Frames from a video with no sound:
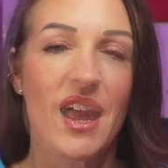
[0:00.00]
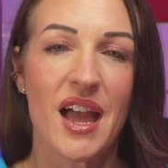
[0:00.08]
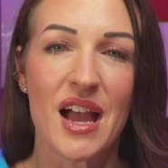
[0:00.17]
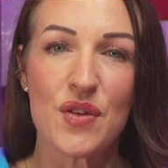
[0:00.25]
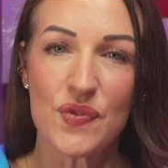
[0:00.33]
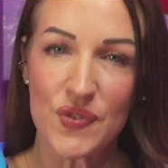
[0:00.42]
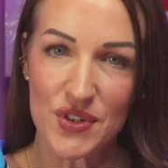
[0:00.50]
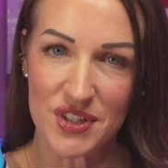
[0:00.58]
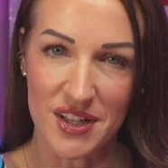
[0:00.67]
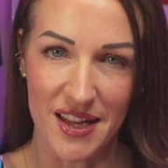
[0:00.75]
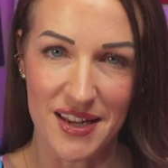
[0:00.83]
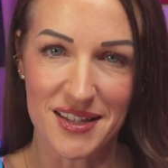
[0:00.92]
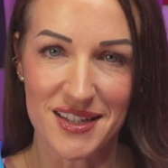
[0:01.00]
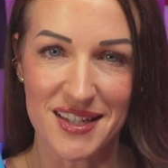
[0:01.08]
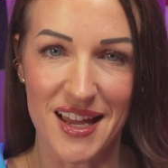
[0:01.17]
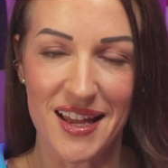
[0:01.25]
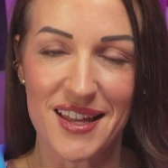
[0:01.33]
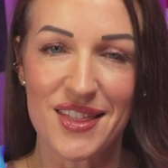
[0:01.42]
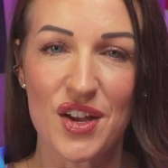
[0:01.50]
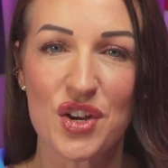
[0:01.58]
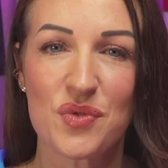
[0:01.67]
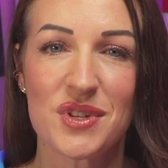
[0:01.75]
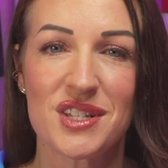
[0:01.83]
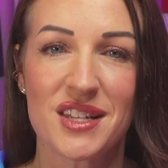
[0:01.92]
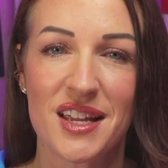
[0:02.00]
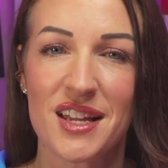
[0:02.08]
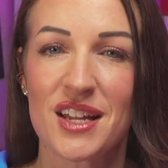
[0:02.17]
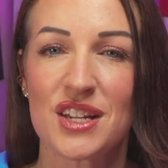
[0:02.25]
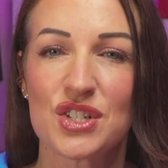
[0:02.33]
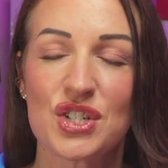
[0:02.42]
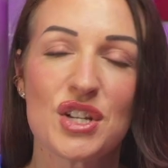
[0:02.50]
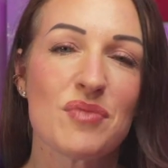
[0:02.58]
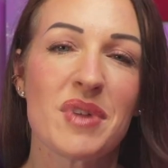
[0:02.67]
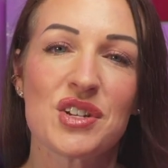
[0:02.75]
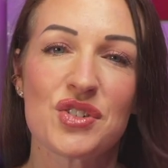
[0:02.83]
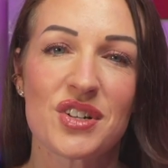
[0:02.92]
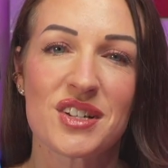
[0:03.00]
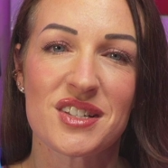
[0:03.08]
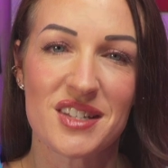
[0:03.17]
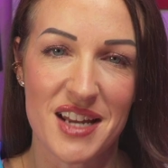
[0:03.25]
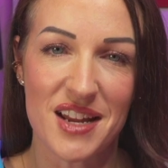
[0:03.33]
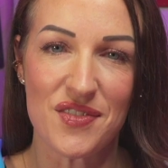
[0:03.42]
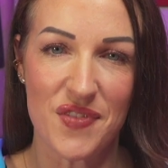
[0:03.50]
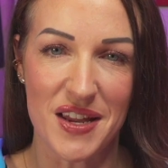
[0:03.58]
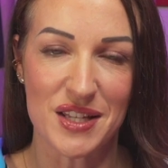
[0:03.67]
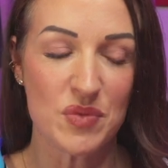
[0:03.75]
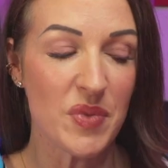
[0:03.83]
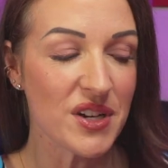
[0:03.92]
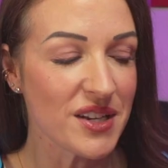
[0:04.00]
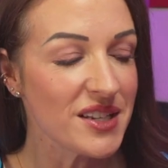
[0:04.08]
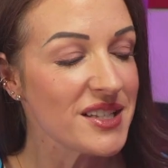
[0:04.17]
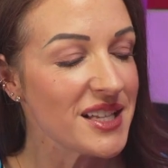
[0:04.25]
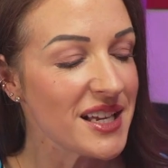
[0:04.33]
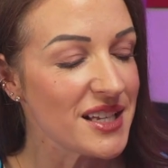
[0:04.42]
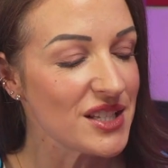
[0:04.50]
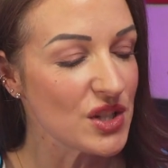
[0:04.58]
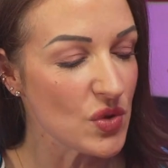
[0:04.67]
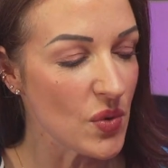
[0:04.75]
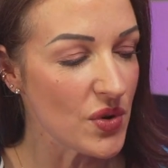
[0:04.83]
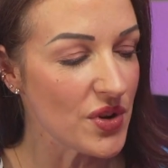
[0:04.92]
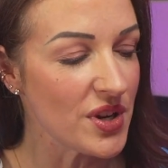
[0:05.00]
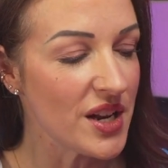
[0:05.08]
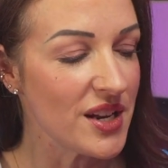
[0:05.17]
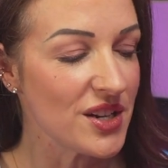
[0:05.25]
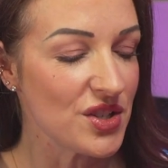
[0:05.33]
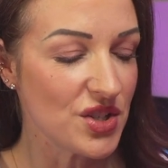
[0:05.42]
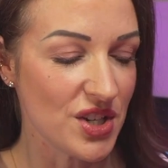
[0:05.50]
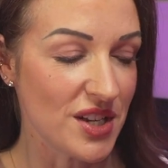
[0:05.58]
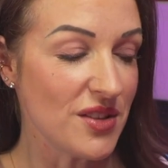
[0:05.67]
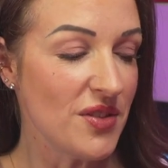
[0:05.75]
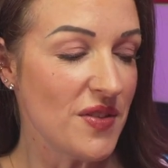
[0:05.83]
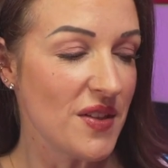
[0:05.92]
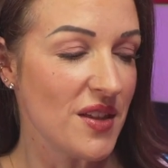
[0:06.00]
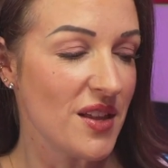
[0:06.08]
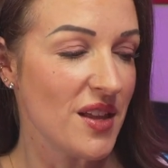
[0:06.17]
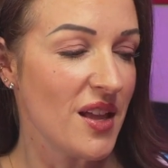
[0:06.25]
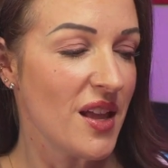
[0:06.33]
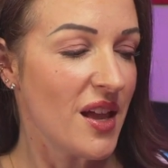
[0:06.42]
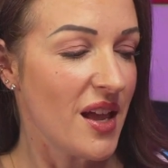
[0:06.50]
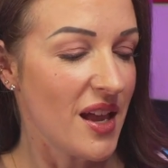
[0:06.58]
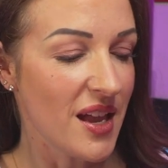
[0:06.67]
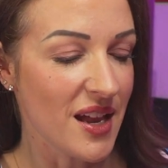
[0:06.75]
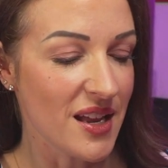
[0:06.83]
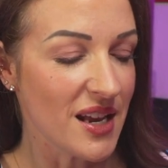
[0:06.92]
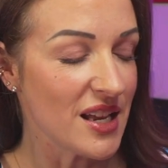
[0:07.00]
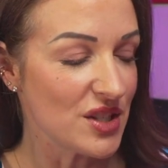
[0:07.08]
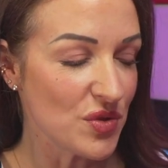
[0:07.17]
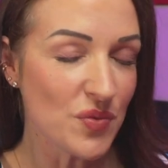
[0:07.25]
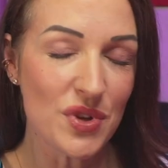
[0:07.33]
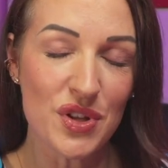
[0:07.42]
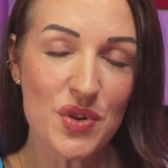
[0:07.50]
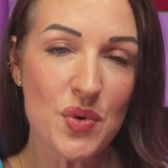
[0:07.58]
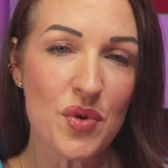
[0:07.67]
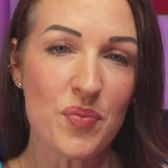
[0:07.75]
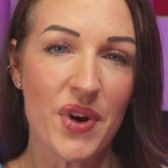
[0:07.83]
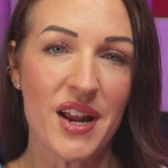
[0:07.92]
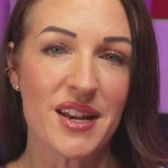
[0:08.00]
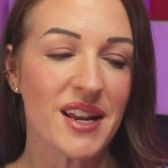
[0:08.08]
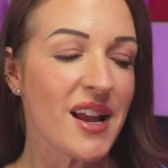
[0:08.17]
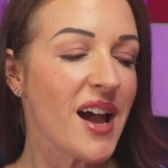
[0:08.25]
At first glance, I thought it was like a geometric snake face, but it is a sword in a sheath, and it's a really cool branding.